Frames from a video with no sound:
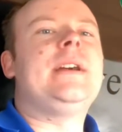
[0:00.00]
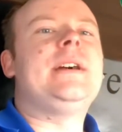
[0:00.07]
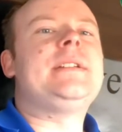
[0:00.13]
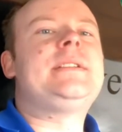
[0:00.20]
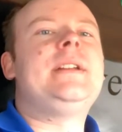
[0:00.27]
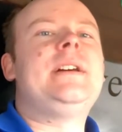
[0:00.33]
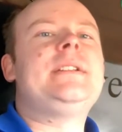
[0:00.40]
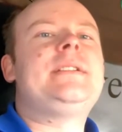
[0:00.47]

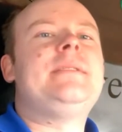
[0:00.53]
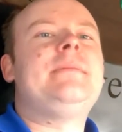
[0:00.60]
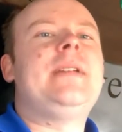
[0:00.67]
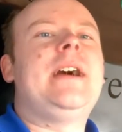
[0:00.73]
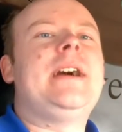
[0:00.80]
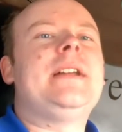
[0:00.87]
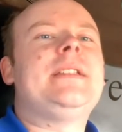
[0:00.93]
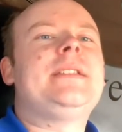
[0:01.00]
aside from
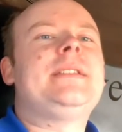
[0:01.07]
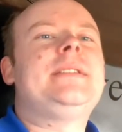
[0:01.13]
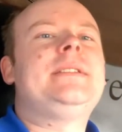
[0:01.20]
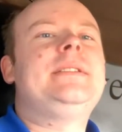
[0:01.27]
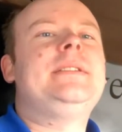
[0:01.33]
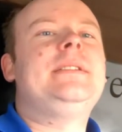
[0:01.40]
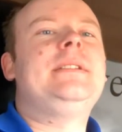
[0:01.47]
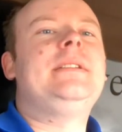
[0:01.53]
that,
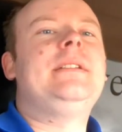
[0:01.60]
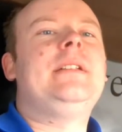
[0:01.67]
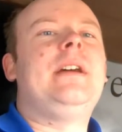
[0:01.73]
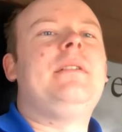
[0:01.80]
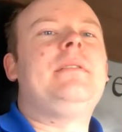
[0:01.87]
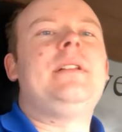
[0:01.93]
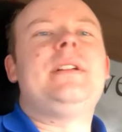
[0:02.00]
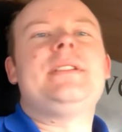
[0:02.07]

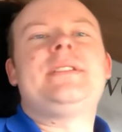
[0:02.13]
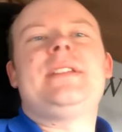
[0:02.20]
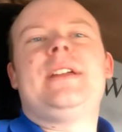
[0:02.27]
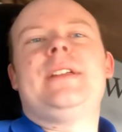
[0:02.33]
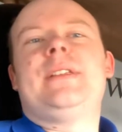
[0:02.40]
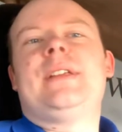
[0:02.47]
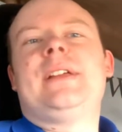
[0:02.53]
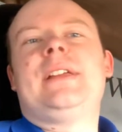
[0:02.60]
I would like to
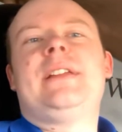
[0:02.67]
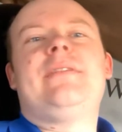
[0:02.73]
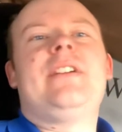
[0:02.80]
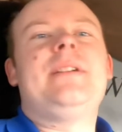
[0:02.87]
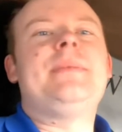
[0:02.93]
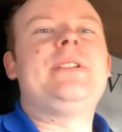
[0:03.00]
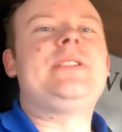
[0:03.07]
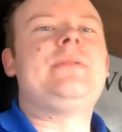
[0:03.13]
say thank you
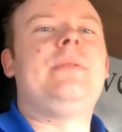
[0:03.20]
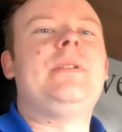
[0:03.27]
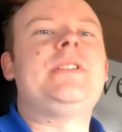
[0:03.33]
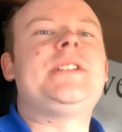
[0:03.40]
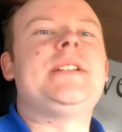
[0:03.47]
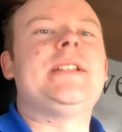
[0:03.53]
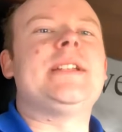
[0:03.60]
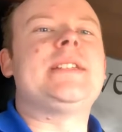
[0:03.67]
very much for
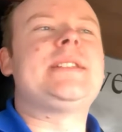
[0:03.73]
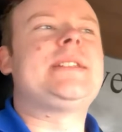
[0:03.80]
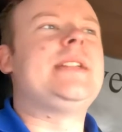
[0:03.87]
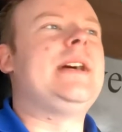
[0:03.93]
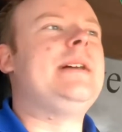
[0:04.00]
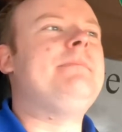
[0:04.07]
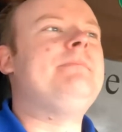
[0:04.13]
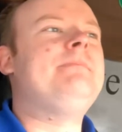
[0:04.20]
watching this.
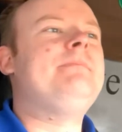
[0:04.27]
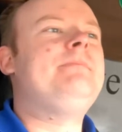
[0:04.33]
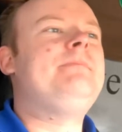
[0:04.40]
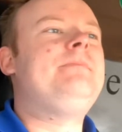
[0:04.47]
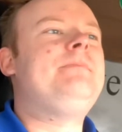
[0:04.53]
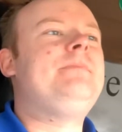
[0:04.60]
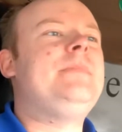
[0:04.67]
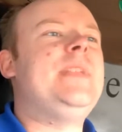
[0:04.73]
As
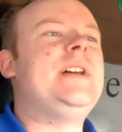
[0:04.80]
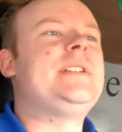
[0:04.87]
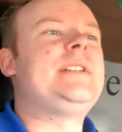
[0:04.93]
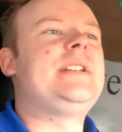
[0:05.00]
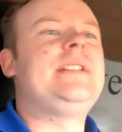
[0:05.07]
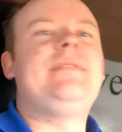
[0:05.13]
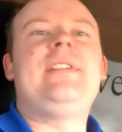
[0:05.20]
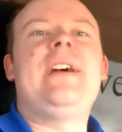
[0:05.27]
I
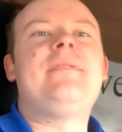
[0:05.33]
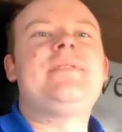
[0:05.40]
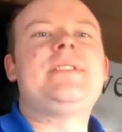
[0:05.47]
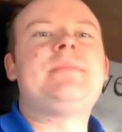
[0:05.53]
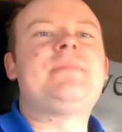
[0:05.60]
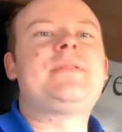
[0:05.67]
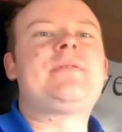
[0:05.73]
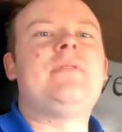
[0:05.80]
said, if you haven't
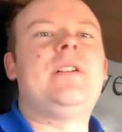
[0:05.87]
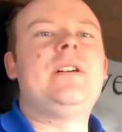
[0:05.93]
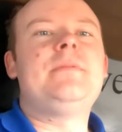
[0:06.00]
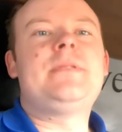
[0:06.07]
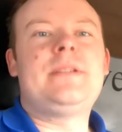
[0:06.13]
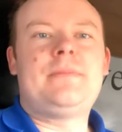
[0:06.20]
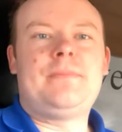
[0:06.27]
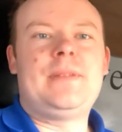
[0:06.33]

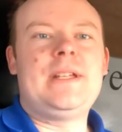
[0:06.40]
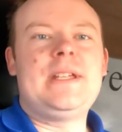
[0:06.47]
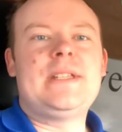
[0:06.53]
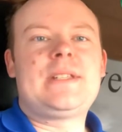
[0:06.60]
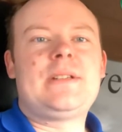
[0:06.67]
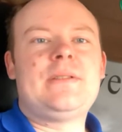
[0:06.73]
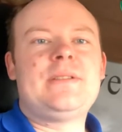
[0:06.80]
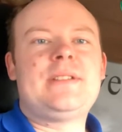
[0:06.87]
subscribed,
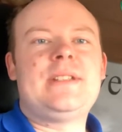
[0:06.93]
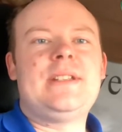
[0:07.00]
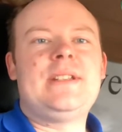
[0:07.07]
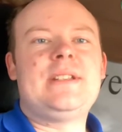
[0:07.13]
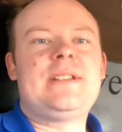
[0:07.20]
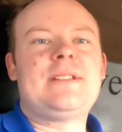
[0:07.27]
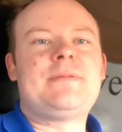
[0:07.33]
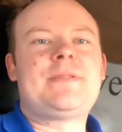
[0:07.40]
please
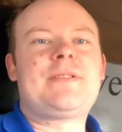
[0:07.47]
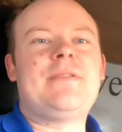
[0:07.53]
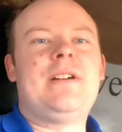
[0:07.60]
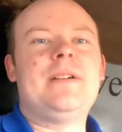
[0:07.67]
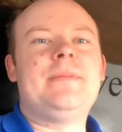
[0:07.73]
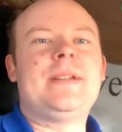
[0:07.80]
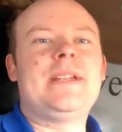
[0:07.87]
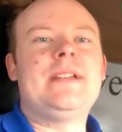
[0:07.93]
consider
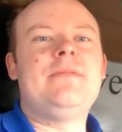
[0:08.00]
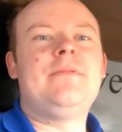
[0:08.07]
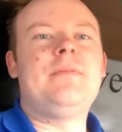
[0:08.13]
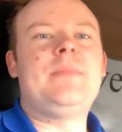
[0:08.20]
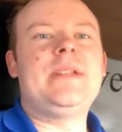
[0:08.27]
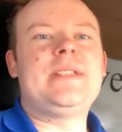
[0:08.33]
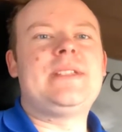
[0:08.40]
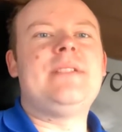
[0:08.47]
subscribing. It
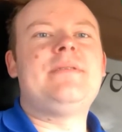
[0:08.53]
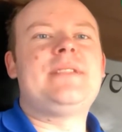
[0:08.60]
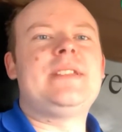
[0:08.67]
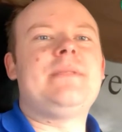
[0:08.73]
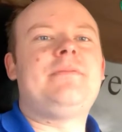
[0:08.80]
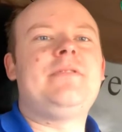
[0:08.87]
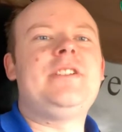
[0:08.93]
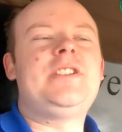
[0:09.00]
would be
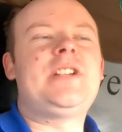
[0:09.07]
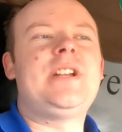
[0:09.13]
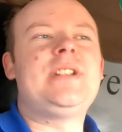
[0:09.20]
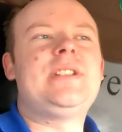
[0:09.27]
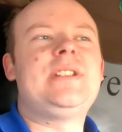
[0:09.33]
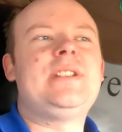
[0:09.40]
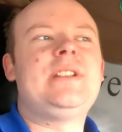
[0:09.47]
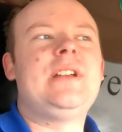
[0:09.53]
seriously
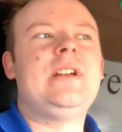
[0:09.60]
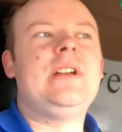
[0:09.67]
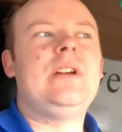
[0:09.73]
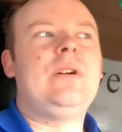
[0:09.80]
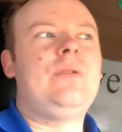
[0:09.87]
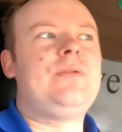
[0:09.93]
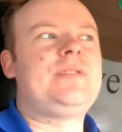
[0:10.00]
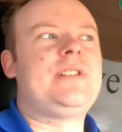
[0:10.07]
appreciated.
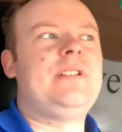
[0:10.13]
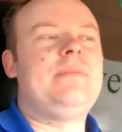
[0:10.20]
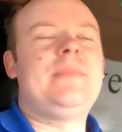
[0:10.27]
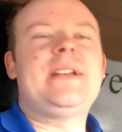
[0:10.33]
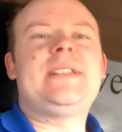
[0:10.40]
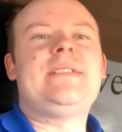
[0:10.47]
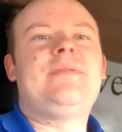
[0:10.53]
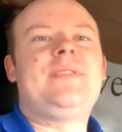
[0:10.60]
Also, a
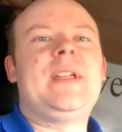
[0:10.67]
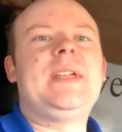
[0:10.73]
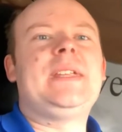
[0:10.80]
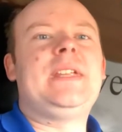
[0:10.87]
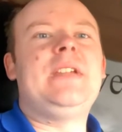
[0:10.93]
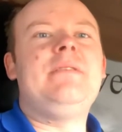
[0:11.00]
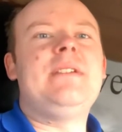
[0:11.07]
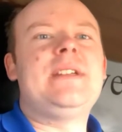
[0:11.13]
massive
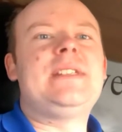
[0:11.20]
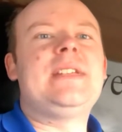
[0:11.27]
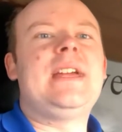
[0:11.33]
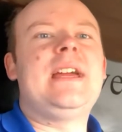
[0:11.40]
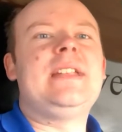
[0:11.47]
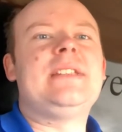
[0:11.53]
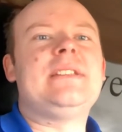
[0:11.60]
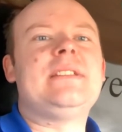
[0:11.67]
thank you yet
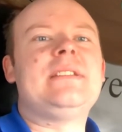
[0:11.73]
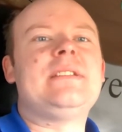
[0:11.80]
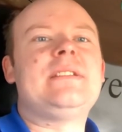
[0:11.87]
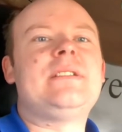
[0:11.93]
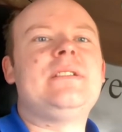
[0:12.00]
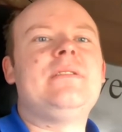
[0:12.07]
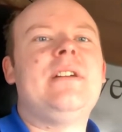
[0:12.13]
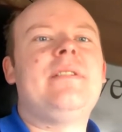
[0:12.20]
again
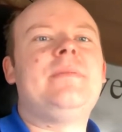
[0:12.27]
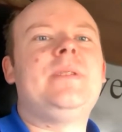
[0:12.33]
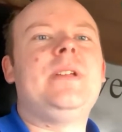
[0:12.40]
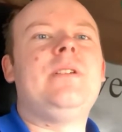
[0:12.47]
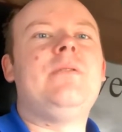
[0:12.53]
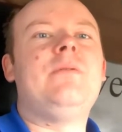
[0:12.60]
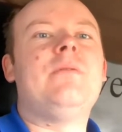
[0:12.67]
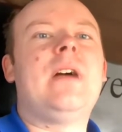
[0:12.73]
to
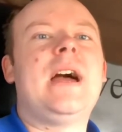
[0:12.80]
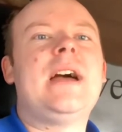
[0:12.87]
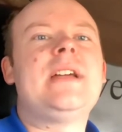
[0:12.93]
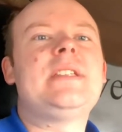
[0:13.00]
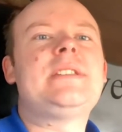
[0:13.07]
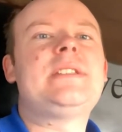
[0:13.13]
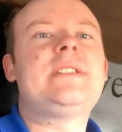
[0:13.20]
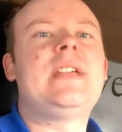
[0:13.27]
everybody who
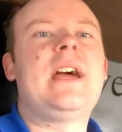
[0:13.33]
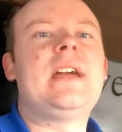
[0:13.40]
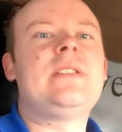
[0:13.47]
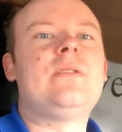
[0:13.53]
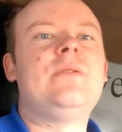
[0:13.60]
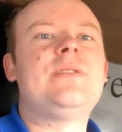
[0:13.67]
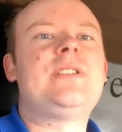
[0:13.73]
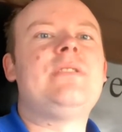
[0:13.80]
has, and
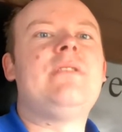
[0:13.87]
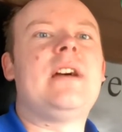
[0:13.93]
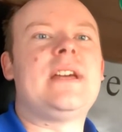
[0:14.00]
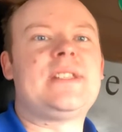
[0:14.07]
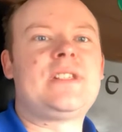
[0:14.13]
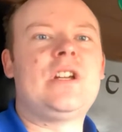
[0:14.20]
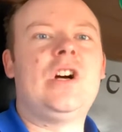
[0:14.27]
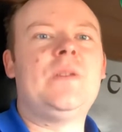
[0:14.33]
also
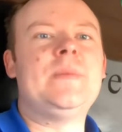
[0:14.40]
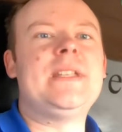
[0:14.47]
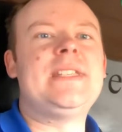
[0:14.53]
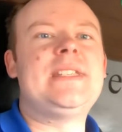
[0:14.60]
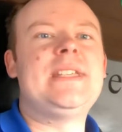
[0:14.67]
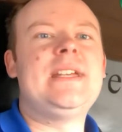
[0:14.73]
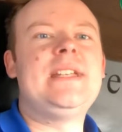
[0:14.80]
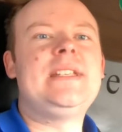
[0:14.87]
has
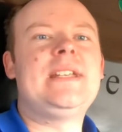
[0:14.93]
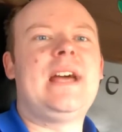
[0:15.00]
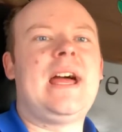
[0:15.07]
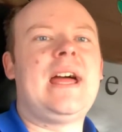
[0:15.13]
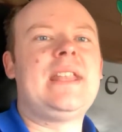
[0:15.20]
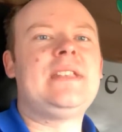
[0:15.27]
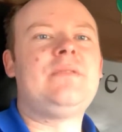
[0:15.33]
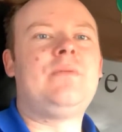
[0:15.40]
commented
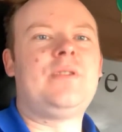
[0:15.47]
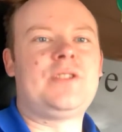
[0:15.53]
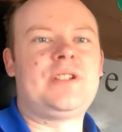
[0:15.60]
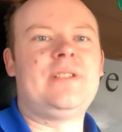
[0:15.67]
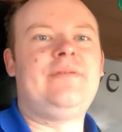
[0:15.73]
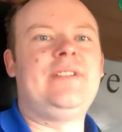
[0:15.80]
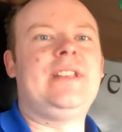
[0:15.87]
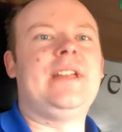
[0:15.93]
and
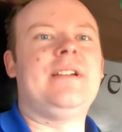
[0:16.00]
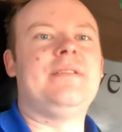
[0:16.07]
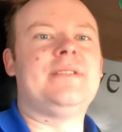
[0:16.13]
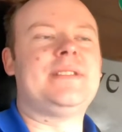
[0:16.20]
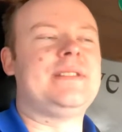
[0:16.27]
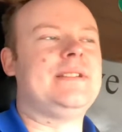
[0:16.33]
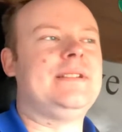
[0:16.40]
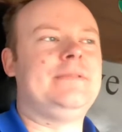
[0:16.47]
watched the
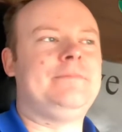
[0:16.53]
videos.